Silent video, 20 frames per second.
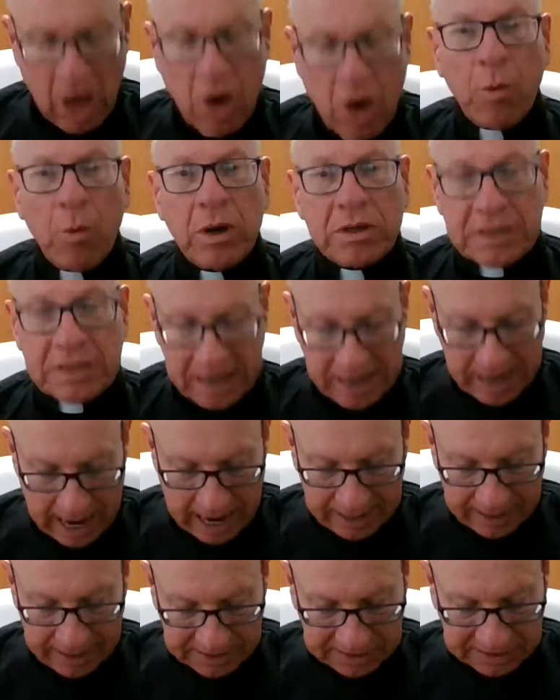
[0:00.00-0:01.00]
Was it
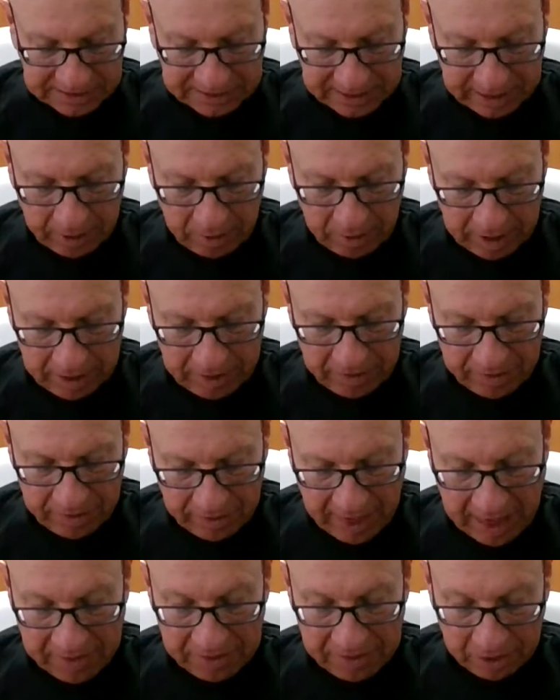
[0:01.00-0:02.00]
not necessary
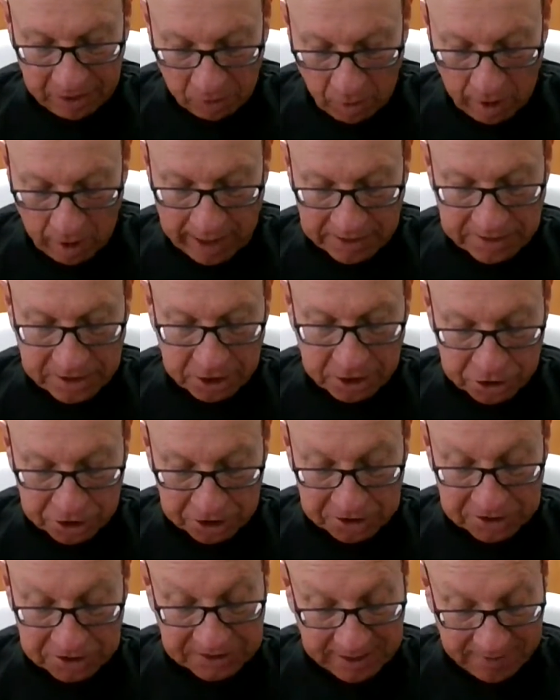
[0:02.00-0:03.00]
that the Christ
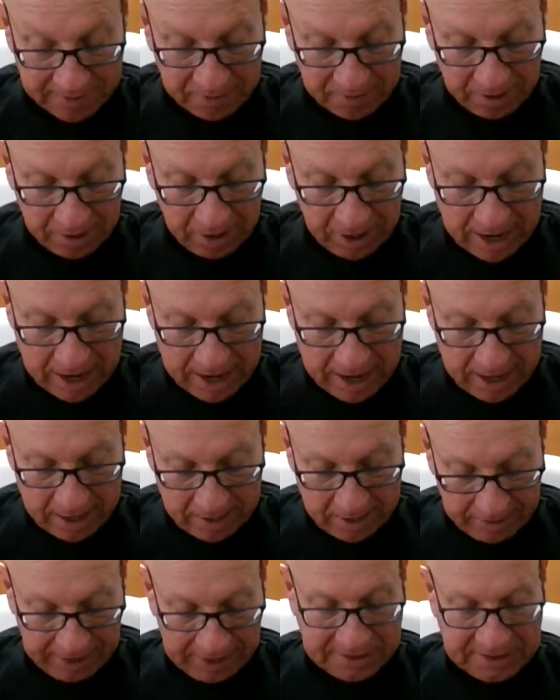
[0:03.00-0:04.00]
should suffer
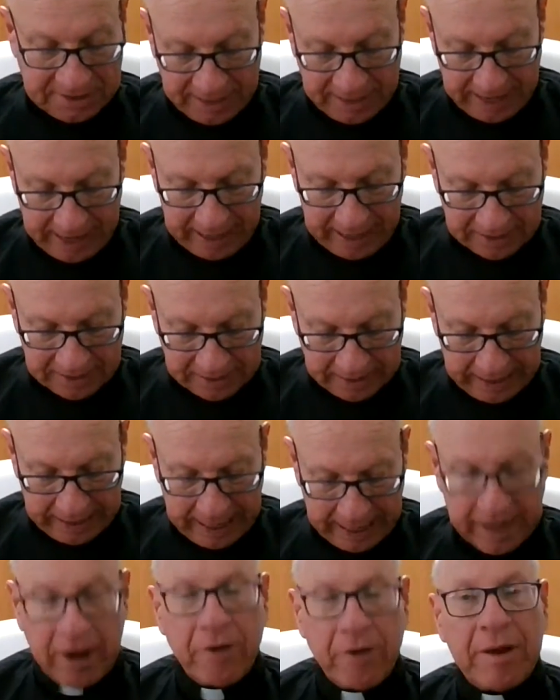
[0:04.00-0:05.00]
these things and
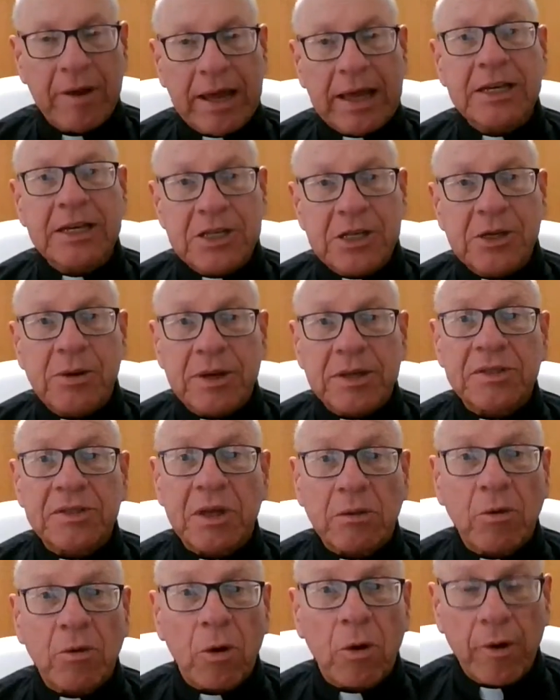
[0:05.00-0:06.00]
enter into his
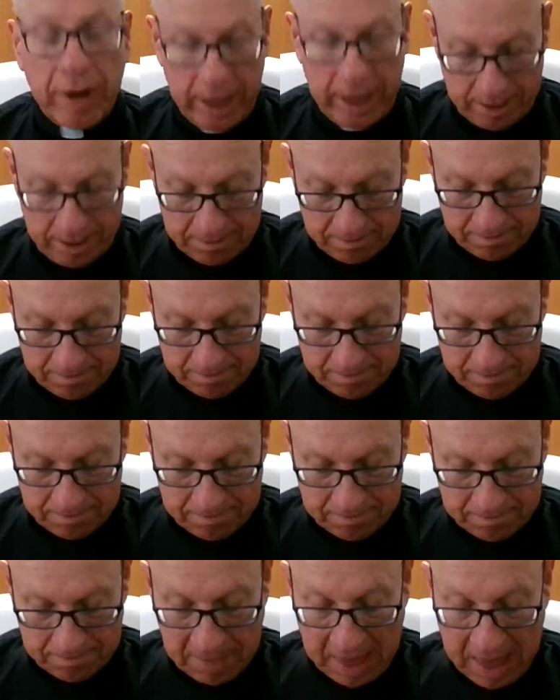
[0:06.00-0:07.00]
glory?"
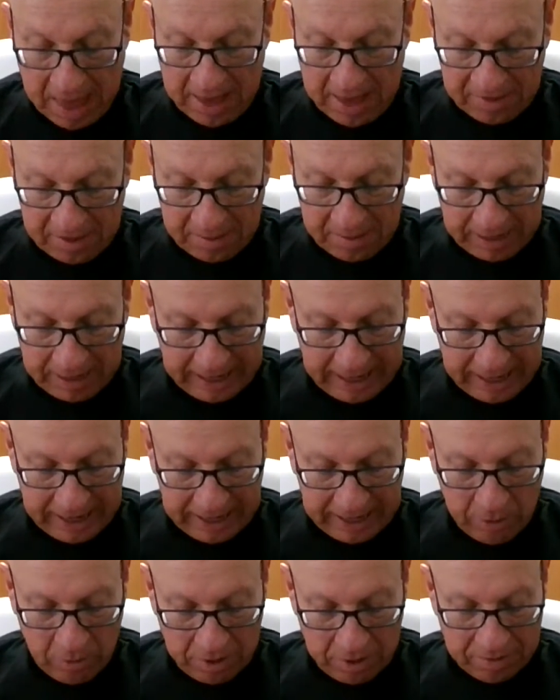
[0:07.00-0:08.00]
Then,
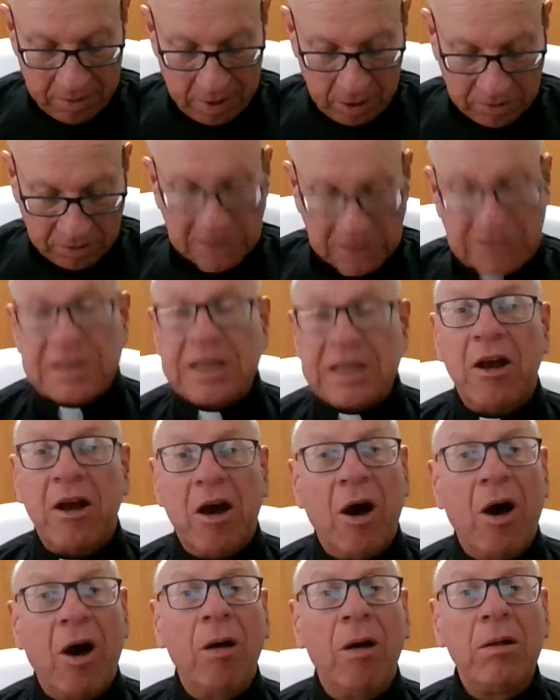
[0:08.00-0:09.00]
beginning with Moses and
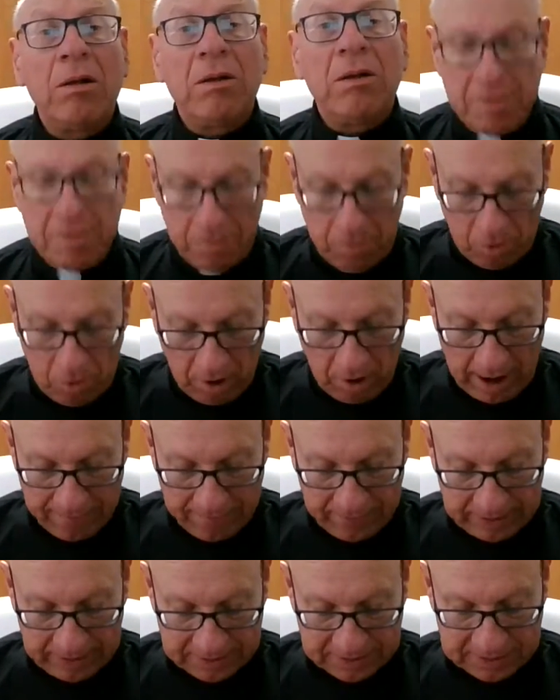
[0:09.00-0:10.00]
all the
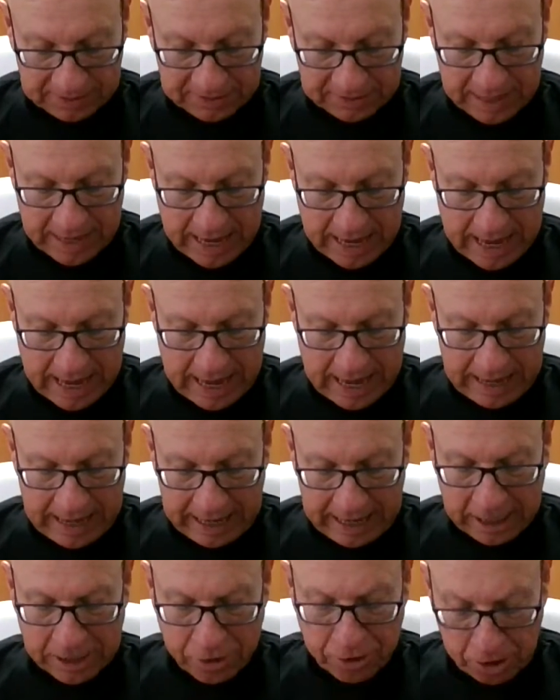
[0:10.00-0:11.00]
prophets, he
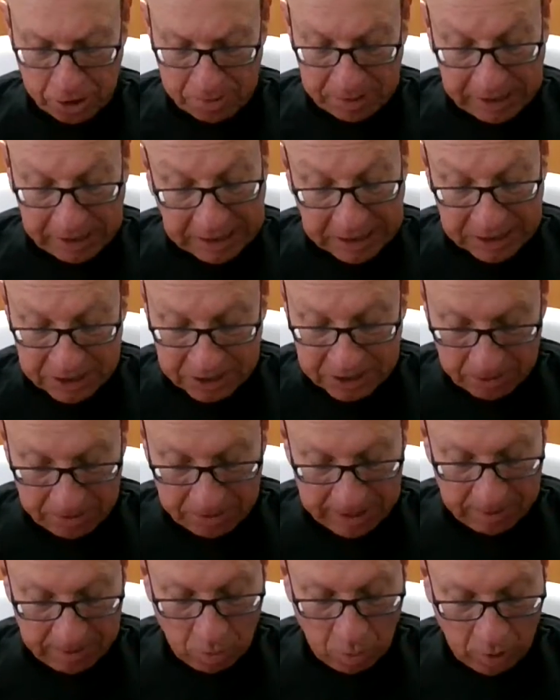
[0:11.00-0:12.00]
interpreted to
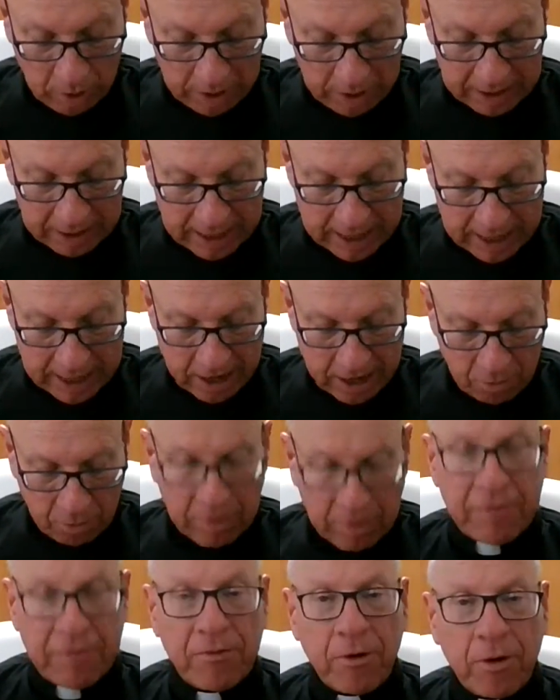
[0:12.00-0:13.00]
them what
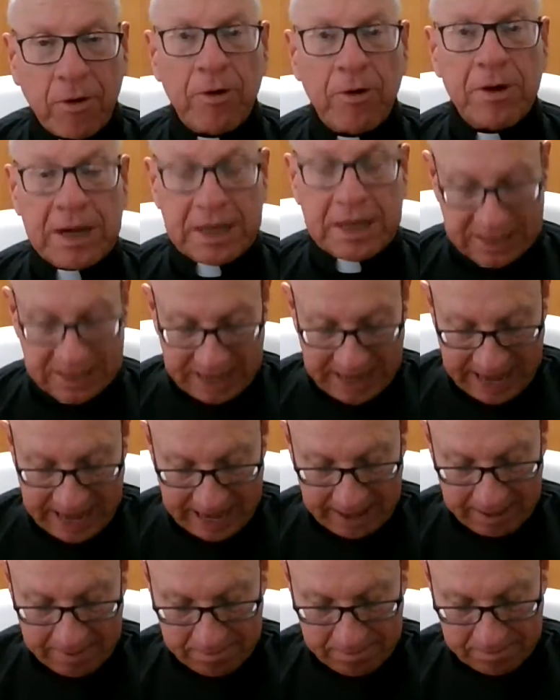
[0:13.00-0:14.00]
referred to
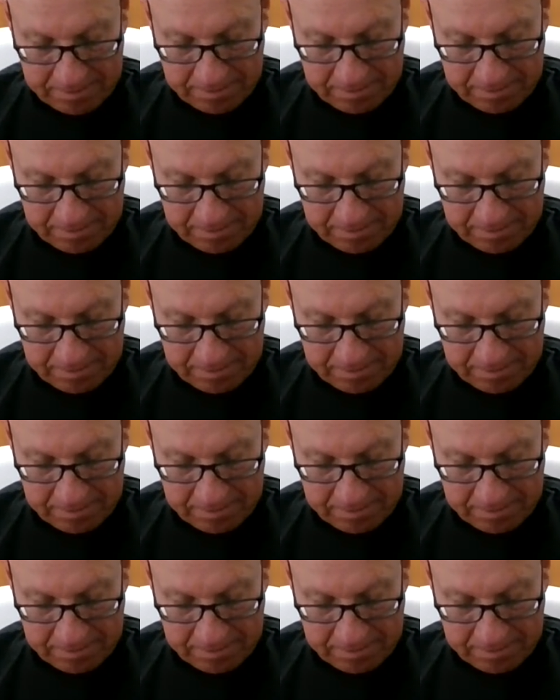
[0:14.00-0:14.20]
him